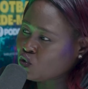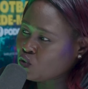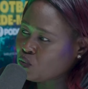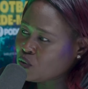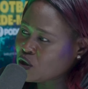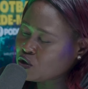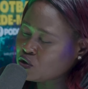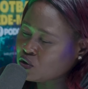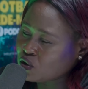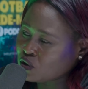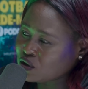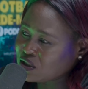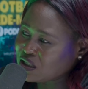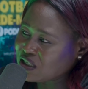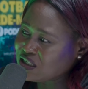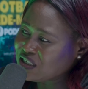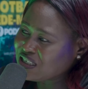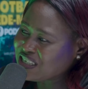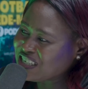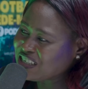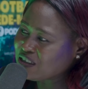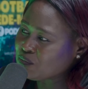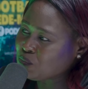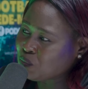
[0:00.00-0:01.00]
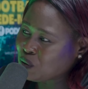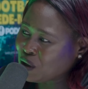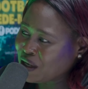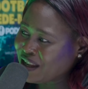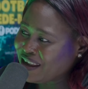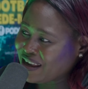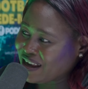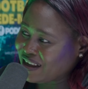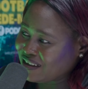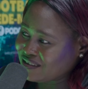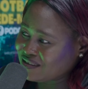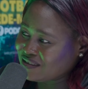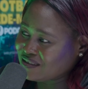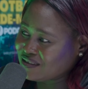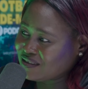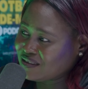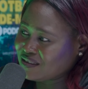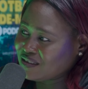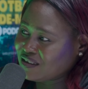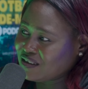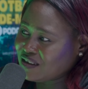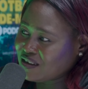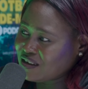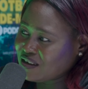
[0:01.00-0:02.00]
make sure say these players
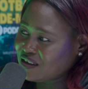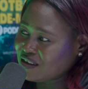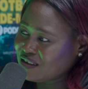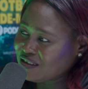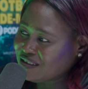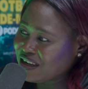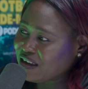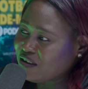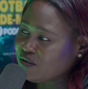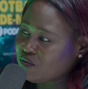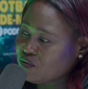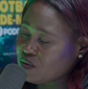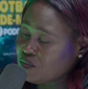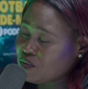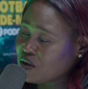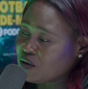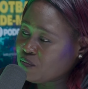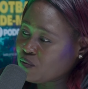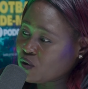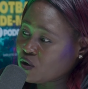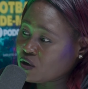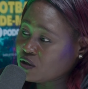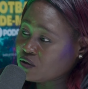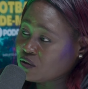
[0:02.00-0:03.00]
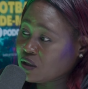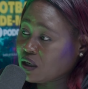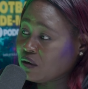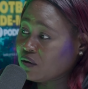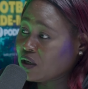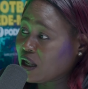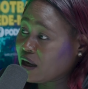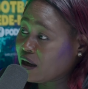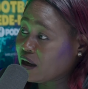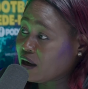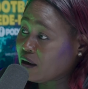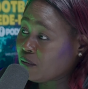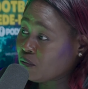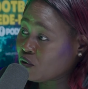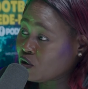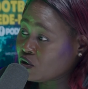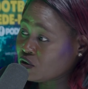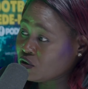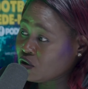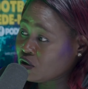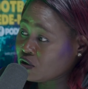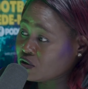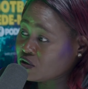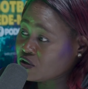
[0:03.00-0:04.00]
they remain? Because whether I would like them or
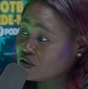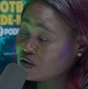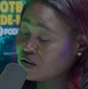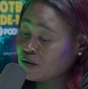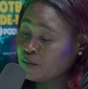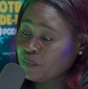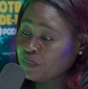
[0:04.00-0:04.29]
not,